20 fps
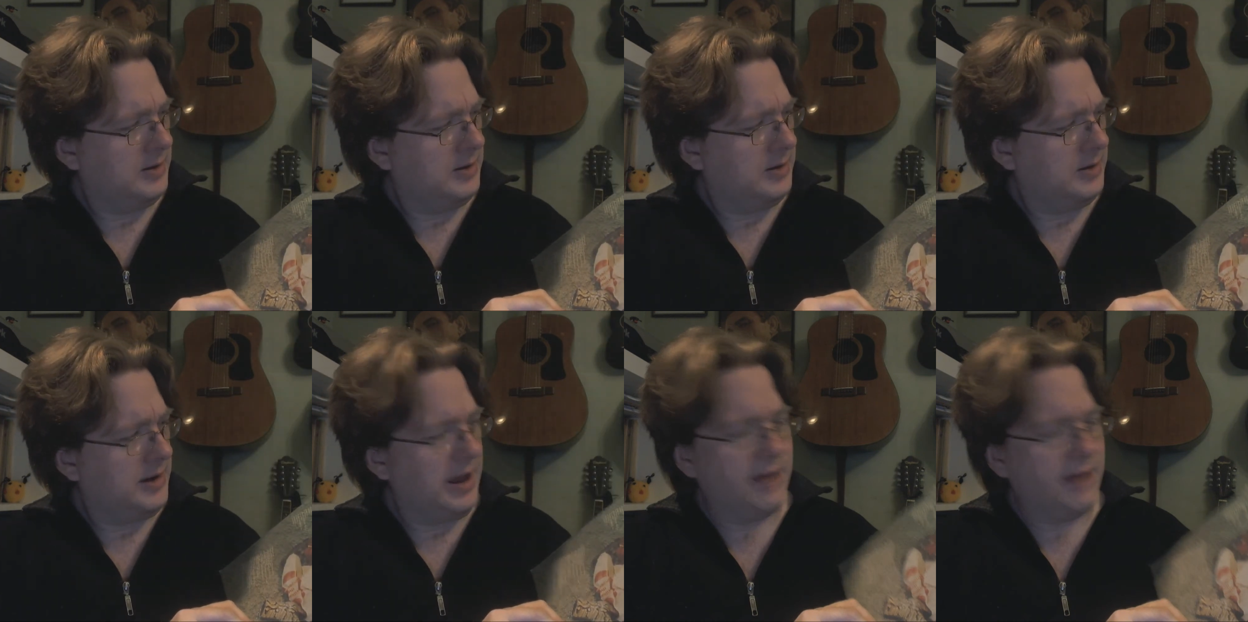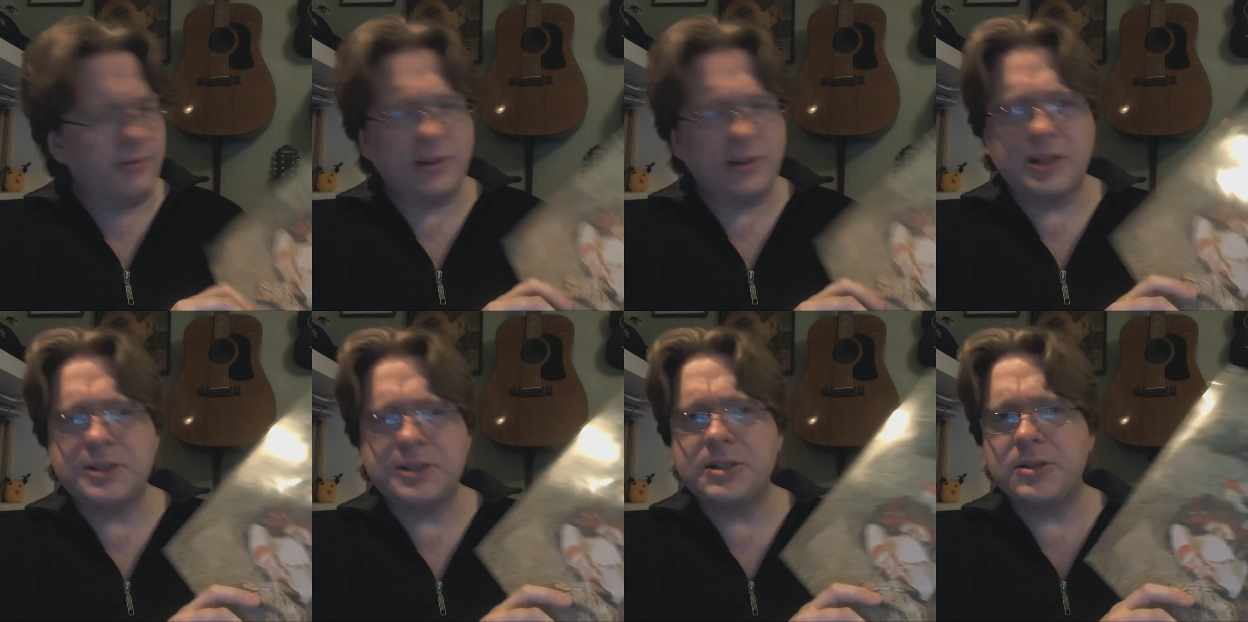I
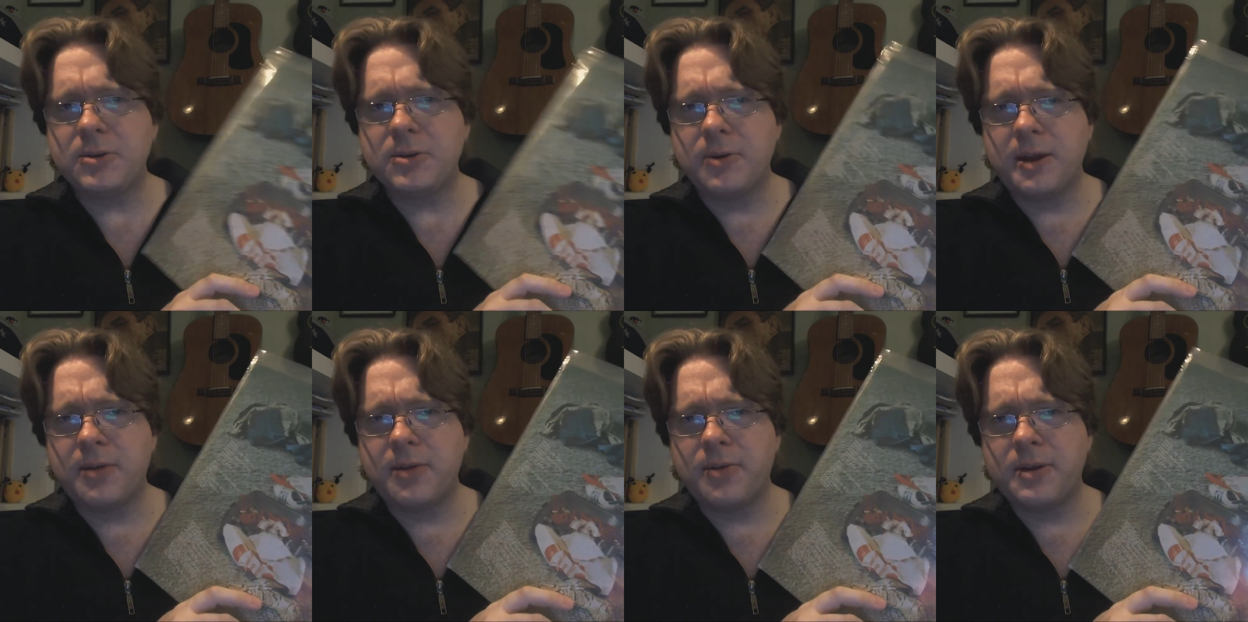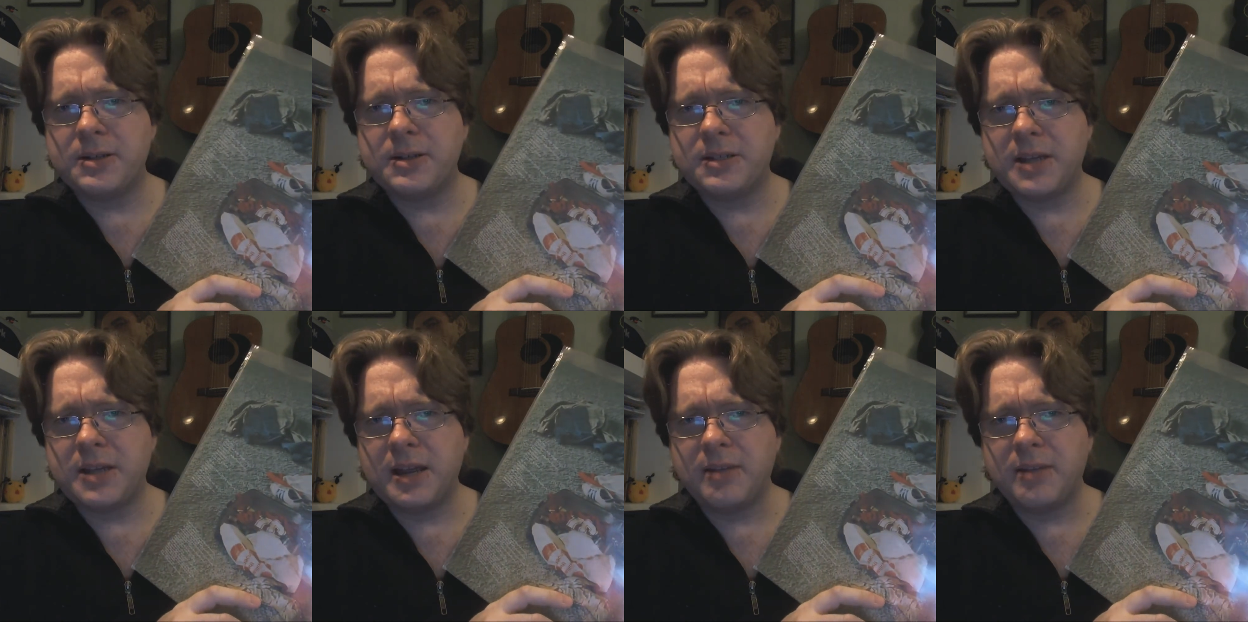haven't listened to
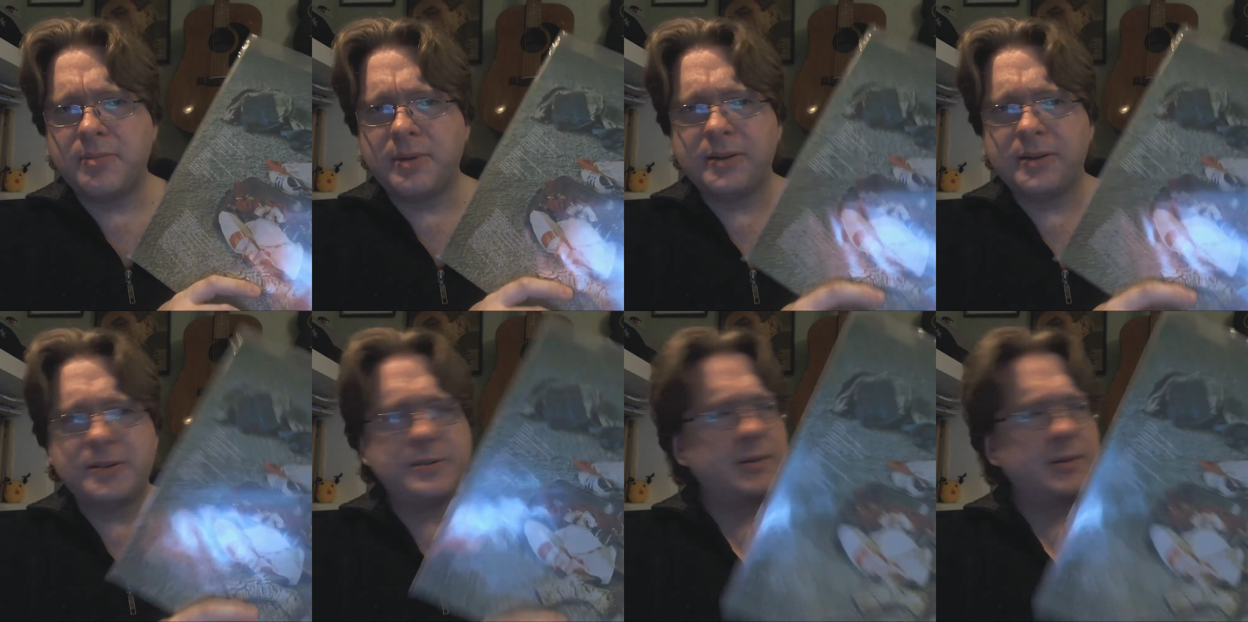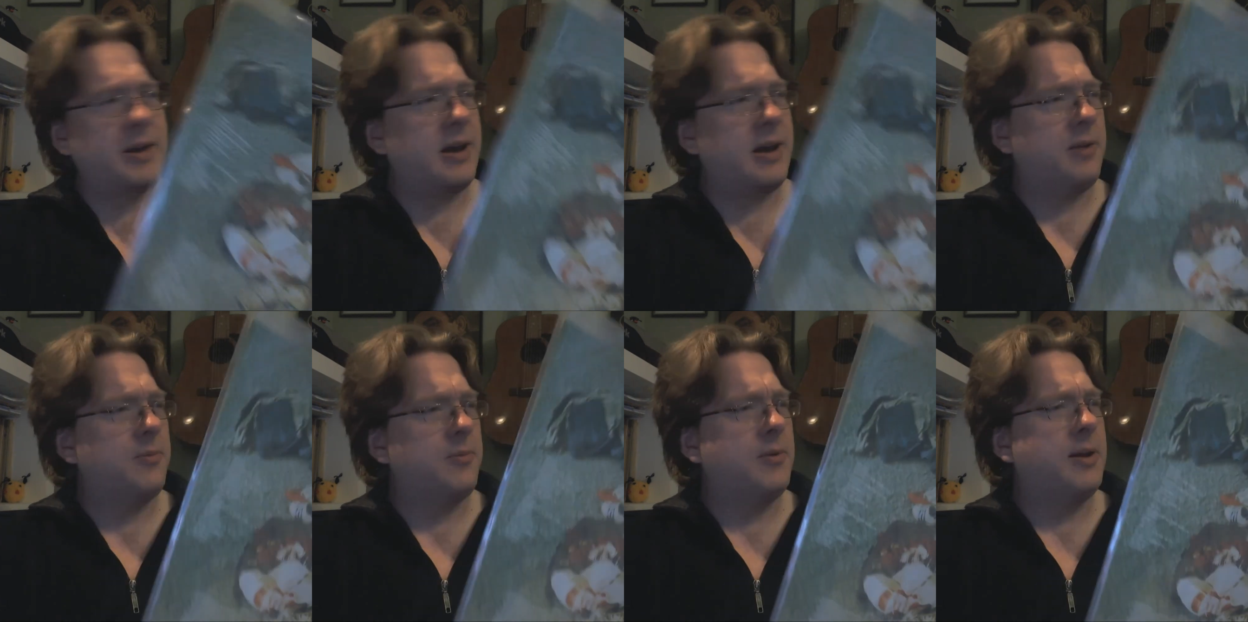this yet, but
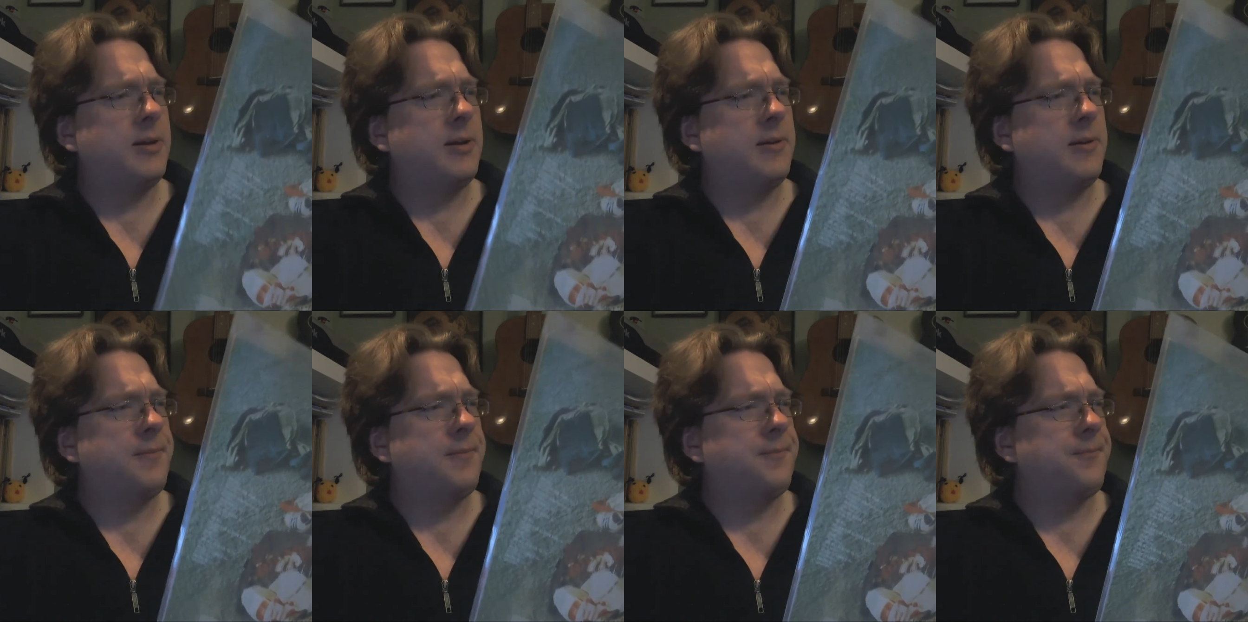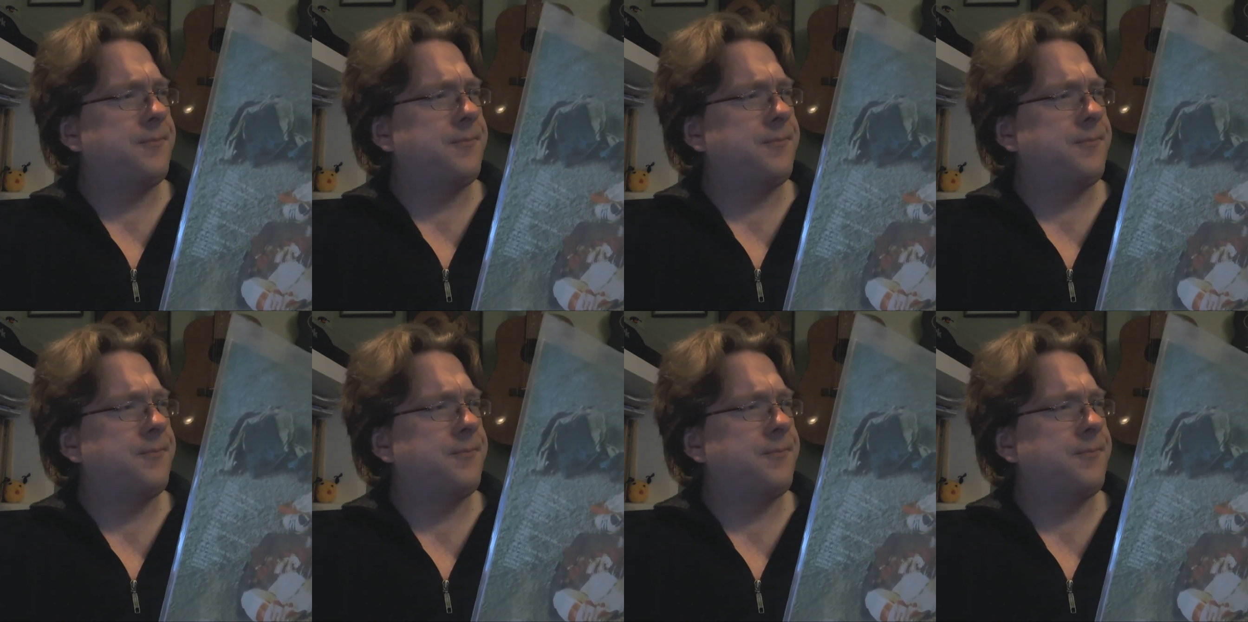I will.